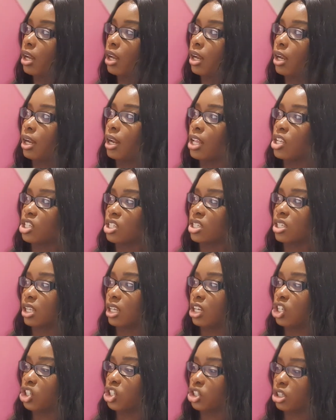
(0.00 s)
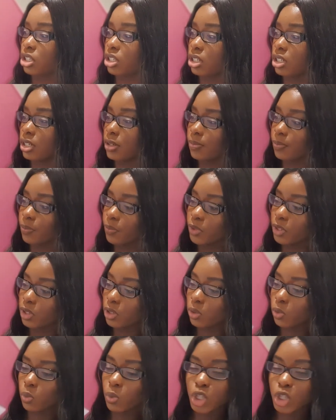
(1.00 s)
legislation,
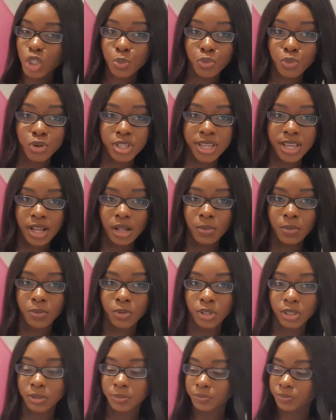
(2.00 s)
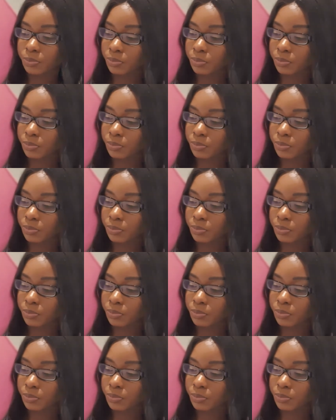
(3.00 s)
which is pretty helpful.